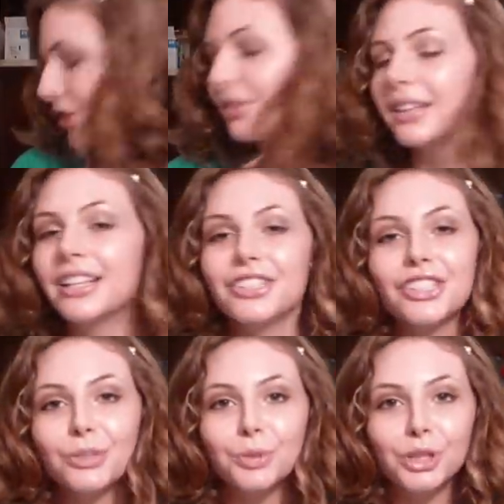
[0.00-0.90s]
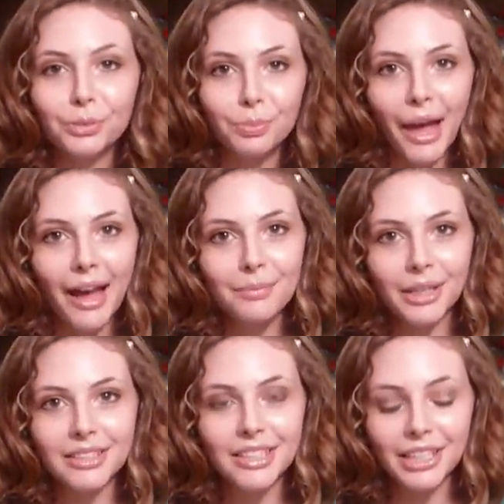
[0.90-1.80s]
your relationship with your pet
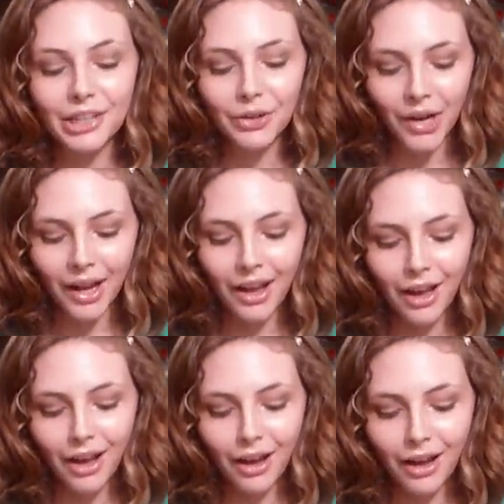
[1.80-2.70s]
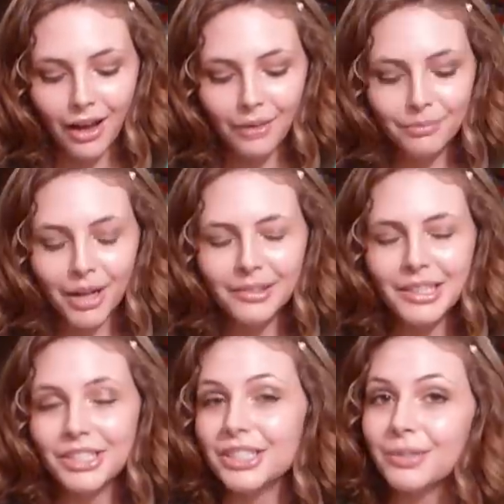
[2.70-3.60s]
mean to you? My
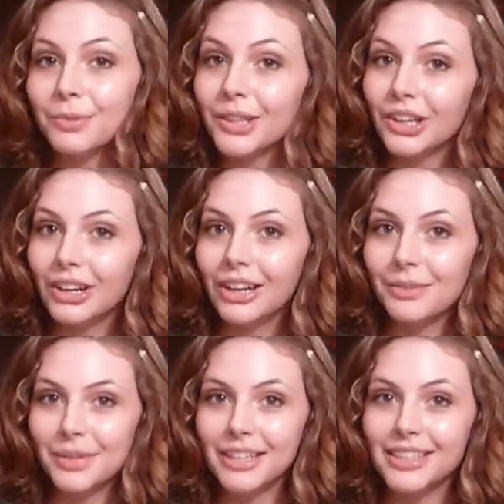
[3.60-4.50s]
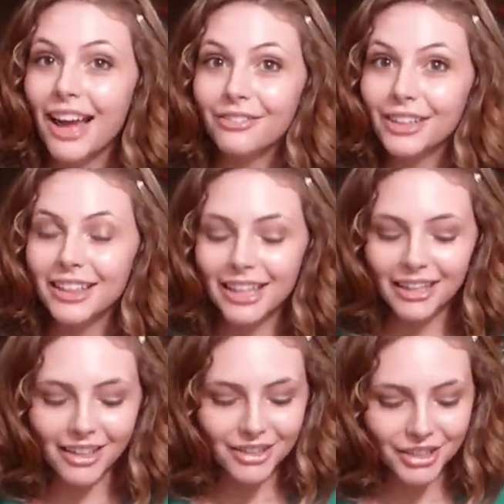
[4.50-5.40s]
relationship with her means
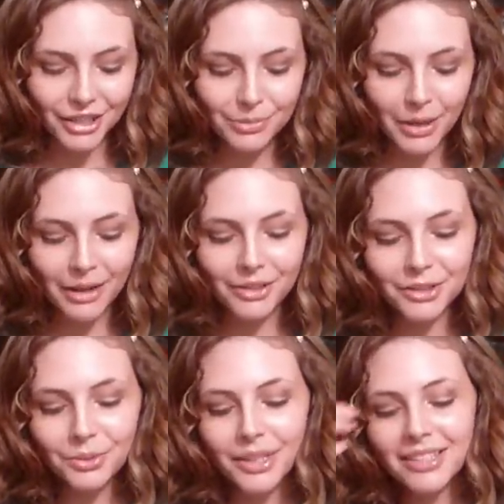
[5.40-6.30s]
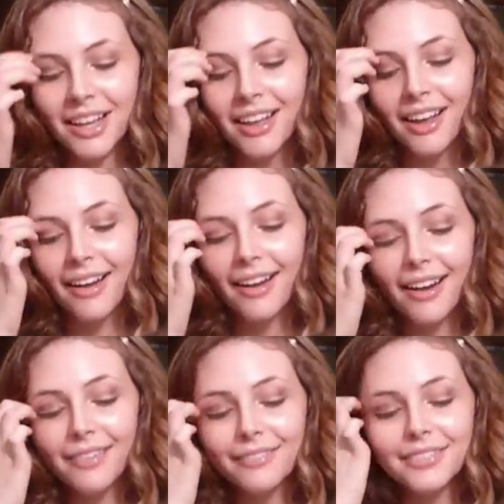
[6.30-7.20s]
everything. Here she goes playing with her toys.
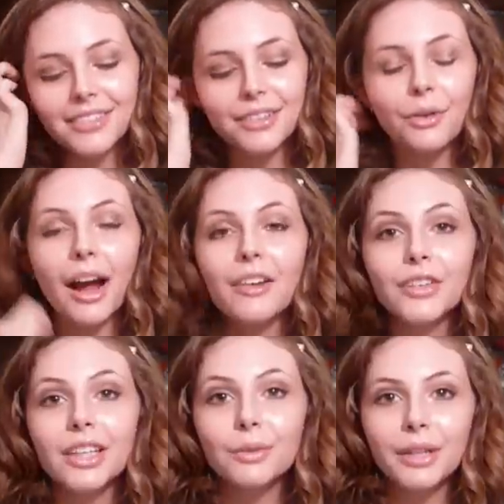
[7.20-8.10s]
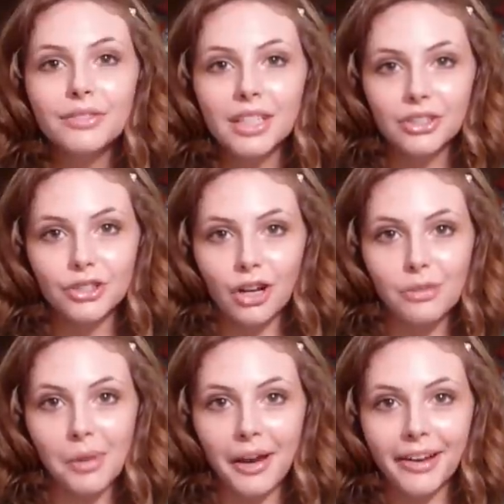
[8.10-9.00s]
I feel like we have such a
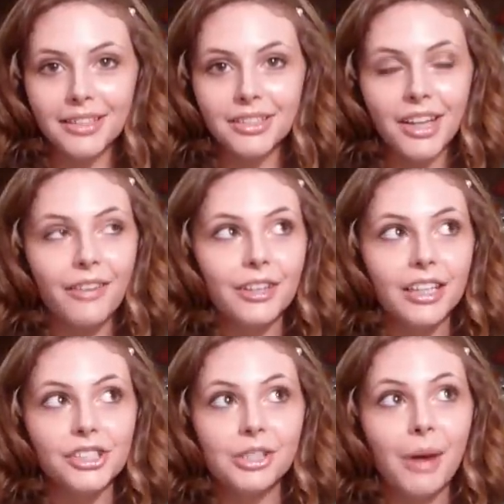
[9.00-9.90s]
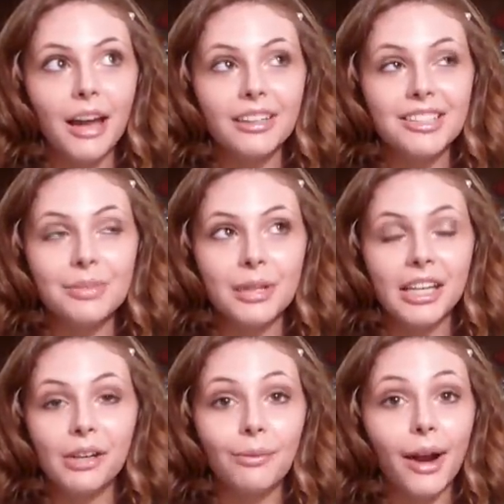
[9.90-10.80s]
strong bond. I feel like she bonded to
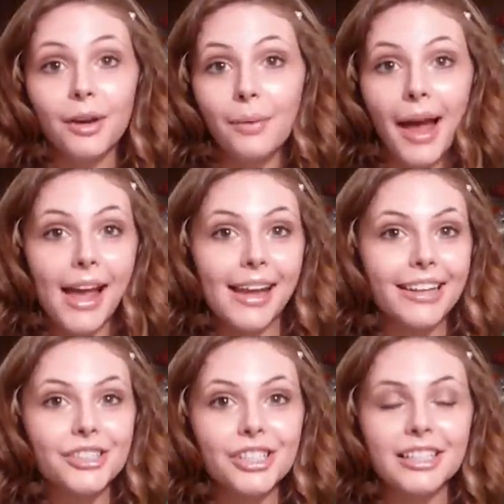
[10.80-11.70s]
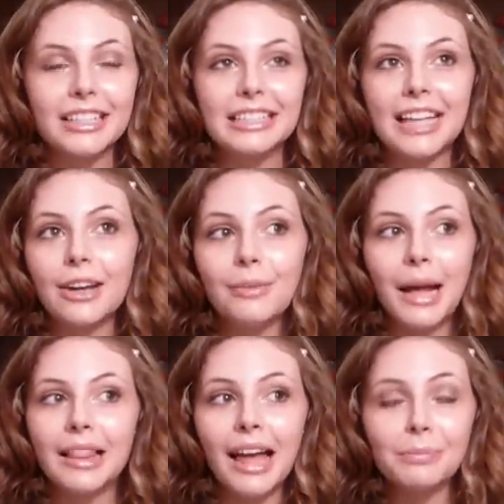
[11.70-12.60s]
me right away. She sat on
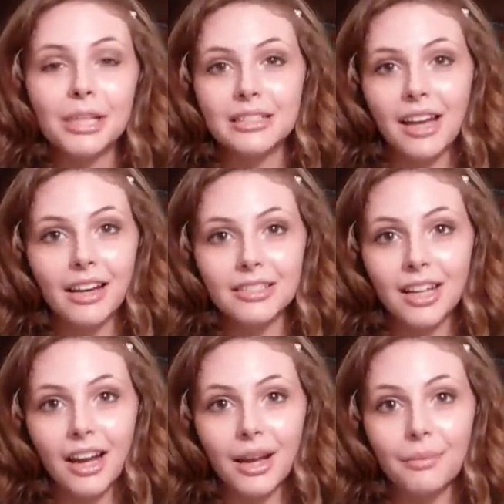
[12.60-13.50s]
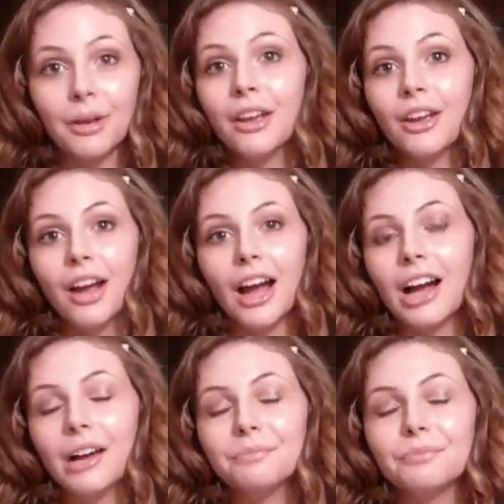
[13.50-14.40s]
my lap the entire time,
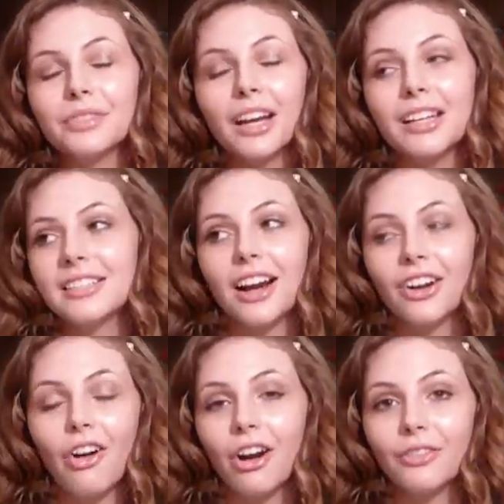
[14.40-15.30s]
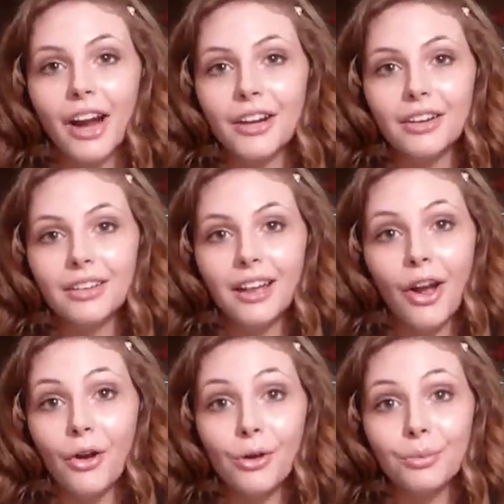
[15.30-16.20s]
the entire car ride
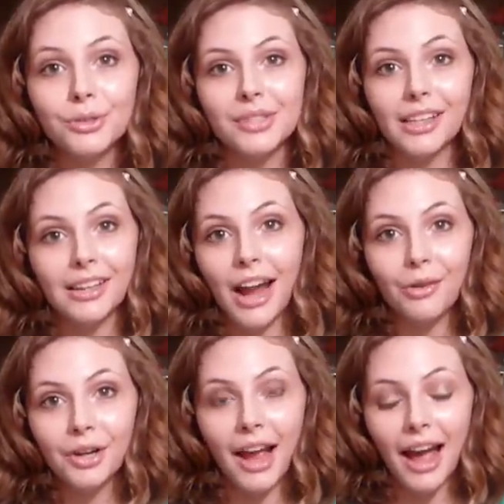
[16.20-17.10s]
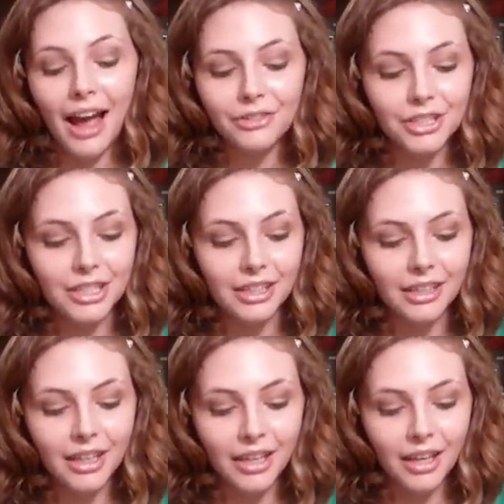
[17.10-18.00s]
home, which was like an hour and a half. When
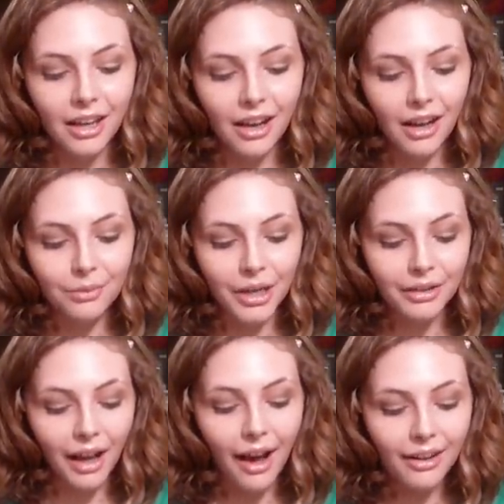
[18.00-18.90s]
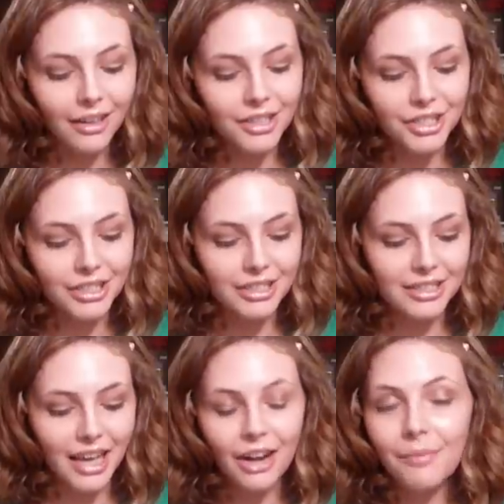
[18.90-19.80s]
I got her, she
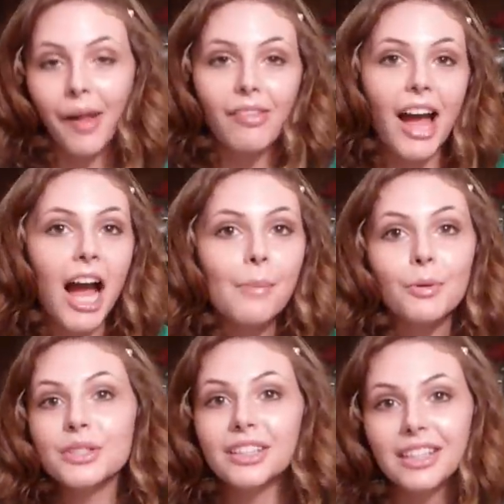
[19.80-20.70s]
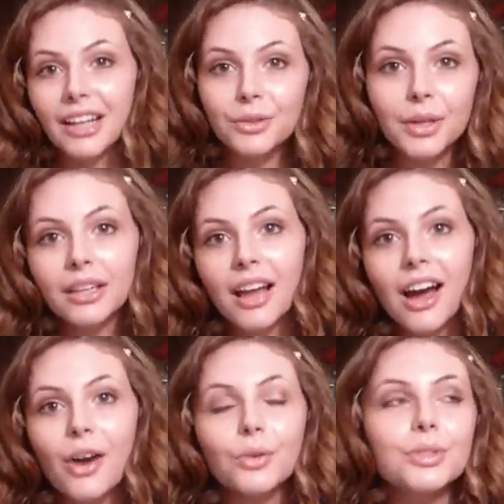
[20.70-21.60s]
just sat on my lap and was looking out the window
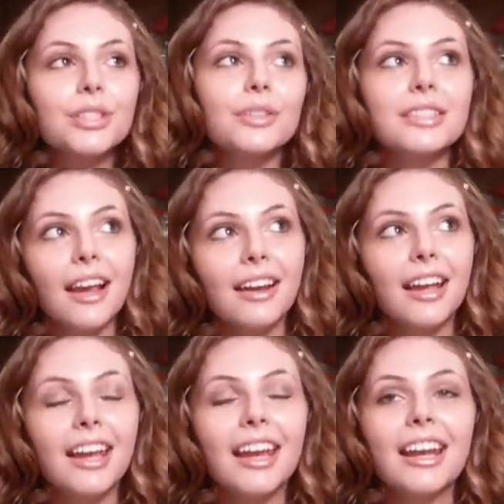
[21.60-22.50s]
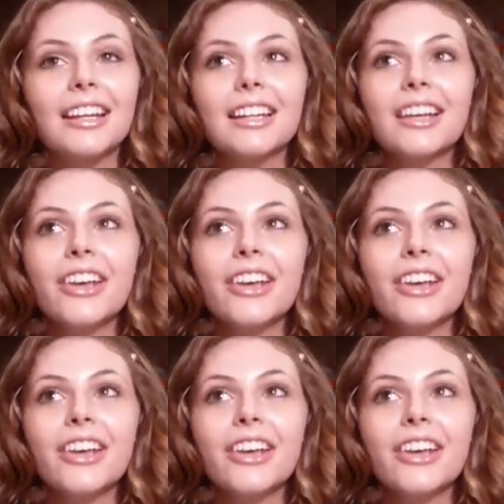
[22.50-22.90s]
and was so excited. And